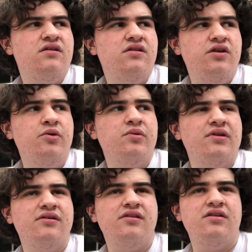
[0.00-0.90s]
you were
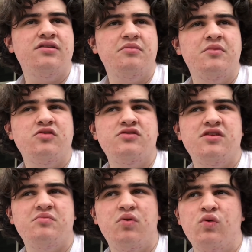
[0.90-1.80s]
literally the most
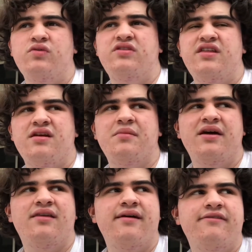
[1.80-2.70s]
important thing in my
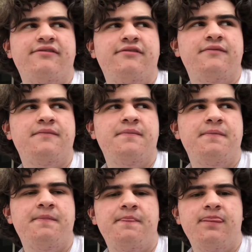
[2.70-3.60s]
life.
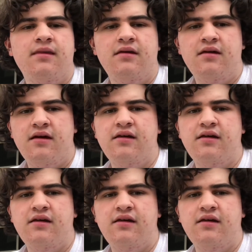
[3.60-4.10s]
I